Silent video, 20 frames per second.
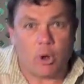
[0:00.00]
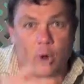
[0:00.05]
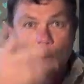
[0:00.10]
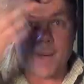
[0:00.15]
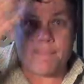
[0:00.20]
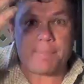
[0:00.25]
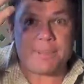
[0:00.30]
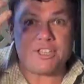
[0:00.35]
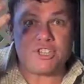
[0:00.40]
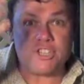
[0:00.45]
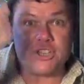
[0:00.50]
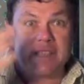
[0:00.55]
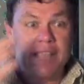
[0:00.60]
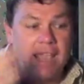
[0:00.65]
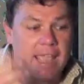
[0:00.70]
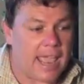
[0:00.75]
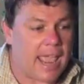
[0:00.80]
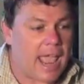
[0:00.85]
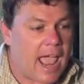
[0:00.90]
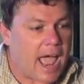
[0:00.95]
blew up into
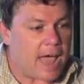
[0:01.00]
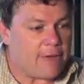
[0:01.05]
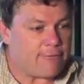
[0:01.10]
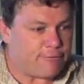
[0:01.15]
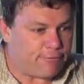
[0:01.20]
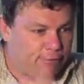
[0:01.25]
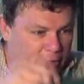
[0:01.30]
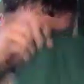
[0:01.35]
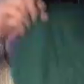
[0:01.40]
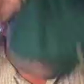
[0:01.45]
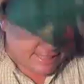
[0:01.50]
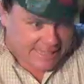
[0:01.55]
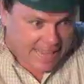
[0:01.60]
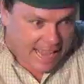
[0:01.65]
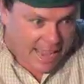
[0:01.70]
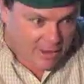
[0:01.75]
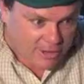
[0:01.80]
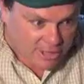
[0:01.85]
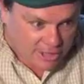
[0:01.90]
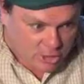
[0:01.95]
the air and fluttered
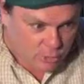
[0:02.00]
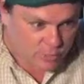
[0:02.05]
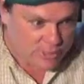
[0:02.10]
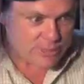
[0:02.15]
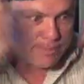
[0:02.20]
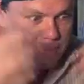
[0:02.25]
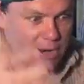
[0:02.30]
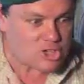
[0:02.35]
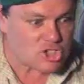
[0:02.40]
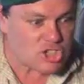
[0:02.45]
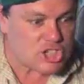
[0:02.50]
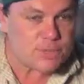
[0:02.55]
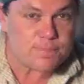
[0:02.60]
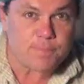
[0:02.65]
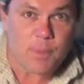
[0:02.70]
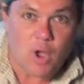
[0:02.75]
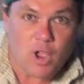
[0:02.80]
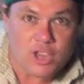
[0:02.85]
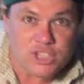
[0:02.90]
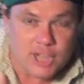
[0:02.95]
down into his much
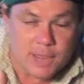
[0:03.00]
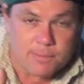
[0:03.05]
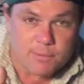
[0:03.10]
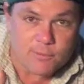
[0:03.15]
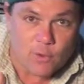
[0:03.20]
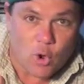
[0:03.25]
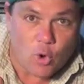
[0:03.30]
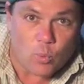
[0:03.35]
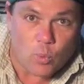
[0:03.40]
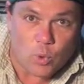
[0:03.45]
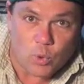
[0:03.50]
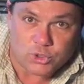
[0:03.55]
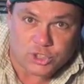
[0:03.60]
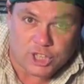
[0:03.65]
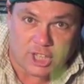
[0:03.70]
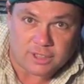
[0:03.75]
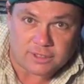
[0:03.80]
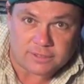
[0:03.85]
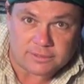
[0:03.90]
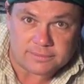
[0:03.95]
despised cup of hot
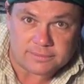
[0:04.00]
water.